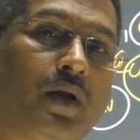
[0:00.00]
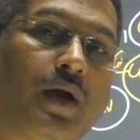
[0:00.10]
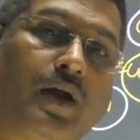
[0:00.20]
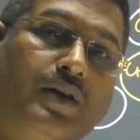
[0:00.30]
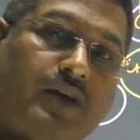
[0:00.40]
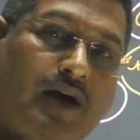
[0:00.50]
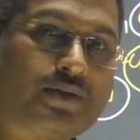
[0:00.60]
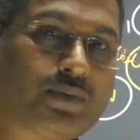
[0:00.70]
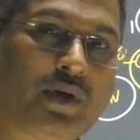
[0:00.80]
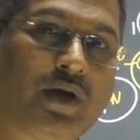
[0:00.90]
And
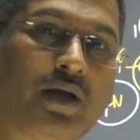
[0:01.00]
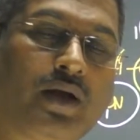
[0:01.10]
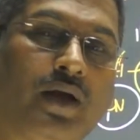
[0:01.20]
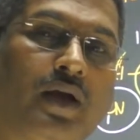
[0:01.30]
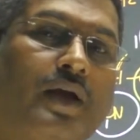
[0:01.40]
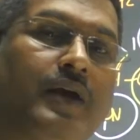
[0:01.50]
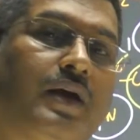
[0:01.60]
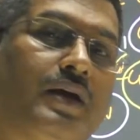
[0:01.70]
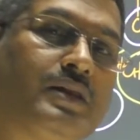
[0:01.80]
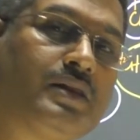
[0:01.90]
that's why
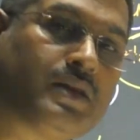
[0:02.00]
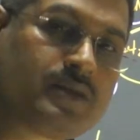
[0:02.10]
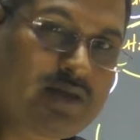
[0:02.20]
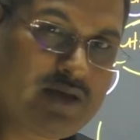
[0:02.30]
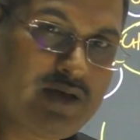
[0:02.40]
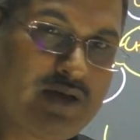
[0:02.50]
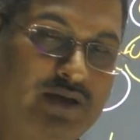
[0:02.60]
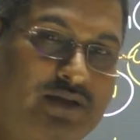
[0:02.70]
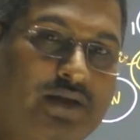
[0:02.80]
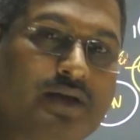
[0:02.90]
in this
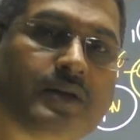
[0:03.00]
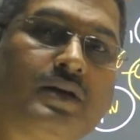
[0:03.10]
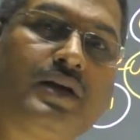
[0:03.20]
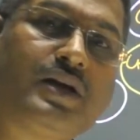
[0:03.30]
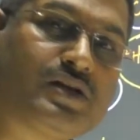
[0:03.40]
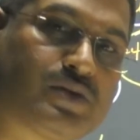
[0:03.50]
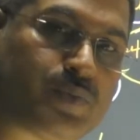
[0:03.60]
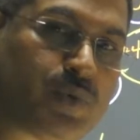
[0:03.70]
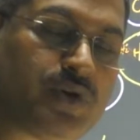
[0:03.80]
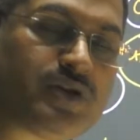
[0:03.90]
condition its
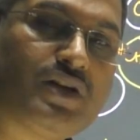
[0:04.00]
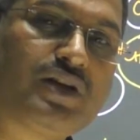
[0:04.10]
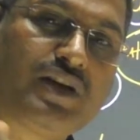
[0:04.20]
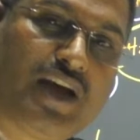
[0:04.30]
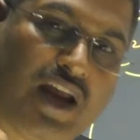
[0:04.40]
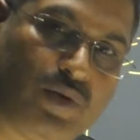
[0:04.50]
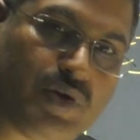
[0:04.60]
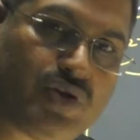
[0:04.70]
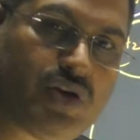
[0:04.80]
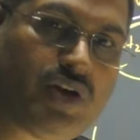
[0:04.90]
position can
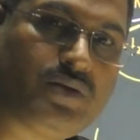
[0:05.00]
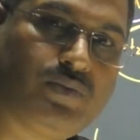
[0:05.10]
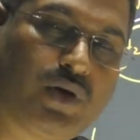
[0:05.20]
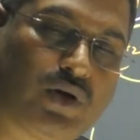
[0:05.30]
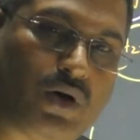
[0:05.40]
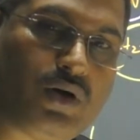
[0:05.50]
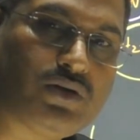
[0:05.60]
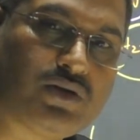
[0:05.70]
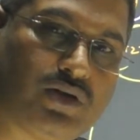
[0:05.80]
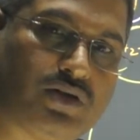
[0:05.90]
be changed
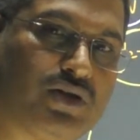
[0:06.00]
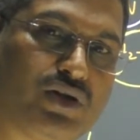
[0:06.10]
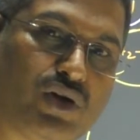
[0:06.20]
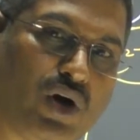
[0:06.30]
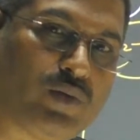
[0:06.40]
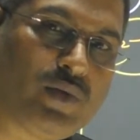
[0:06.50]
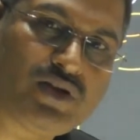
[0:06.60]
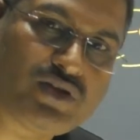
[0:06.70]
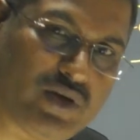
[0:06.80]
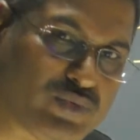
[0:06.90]
because this is a normal
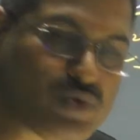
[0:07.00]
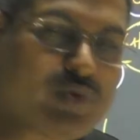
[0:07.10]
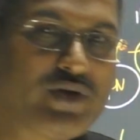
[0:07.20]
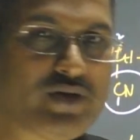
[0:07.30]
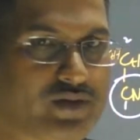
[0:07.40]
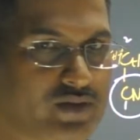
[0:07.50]
substituent.